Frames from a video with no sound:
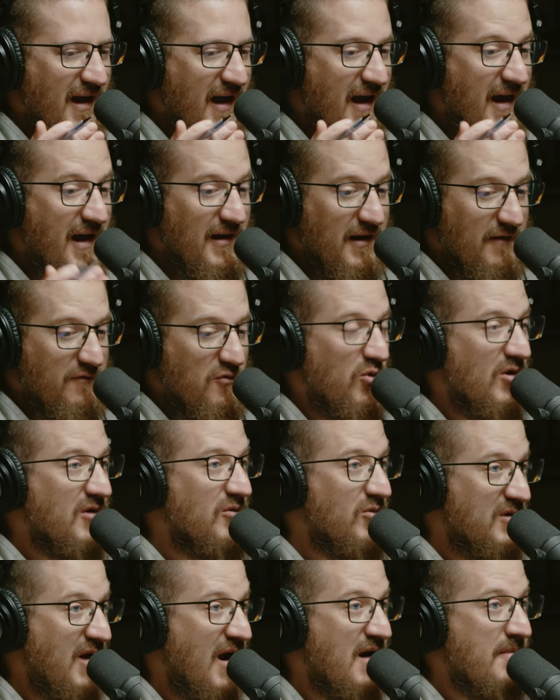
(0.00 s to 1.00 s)
And if we're
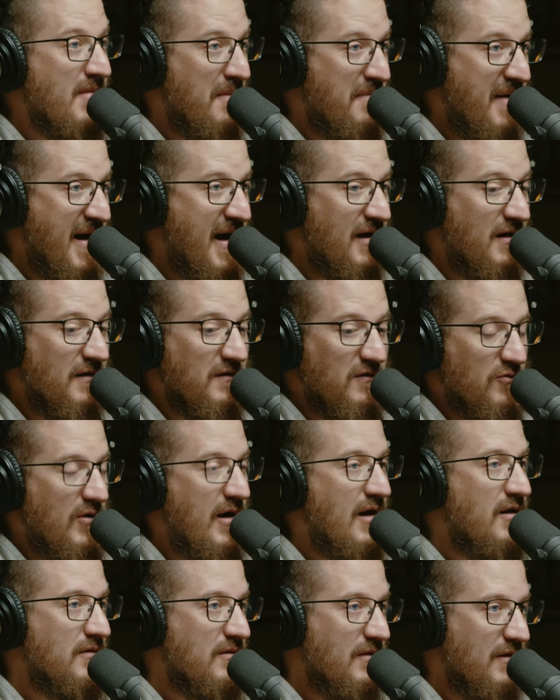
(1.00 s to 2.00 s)
talking about patterns
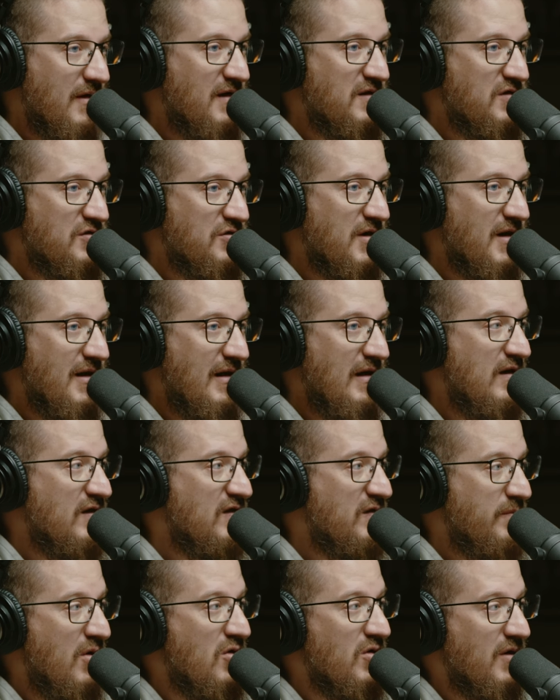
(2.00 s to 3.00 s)
throughout history, he has
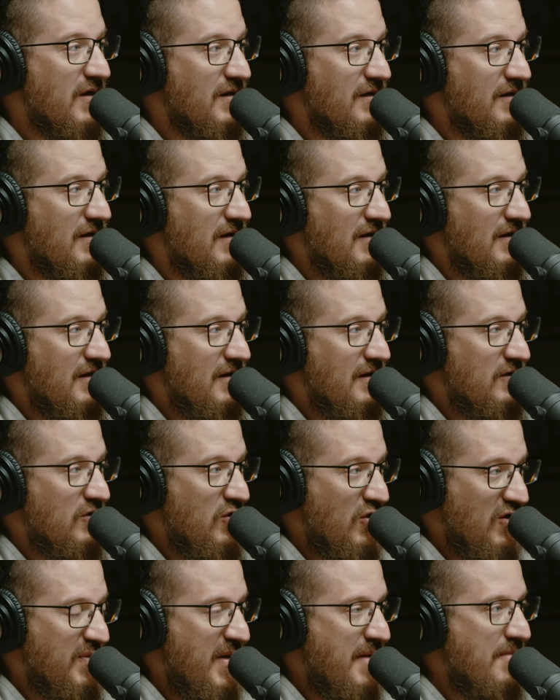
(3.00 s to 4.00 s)
spoken
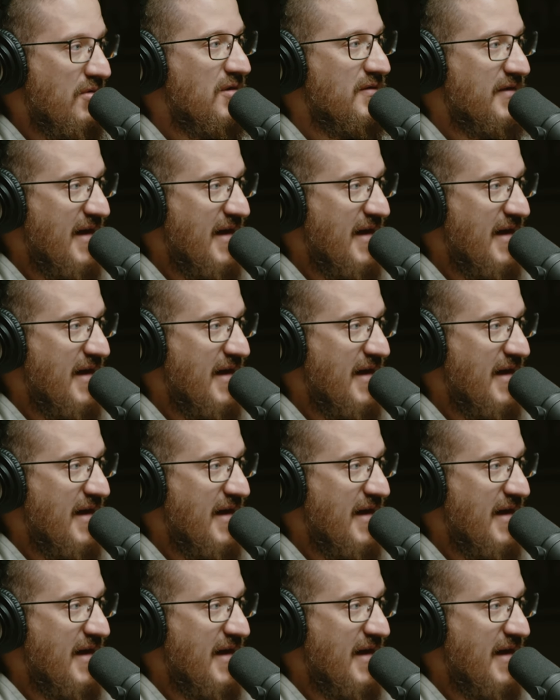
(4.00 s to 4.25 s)
to his people.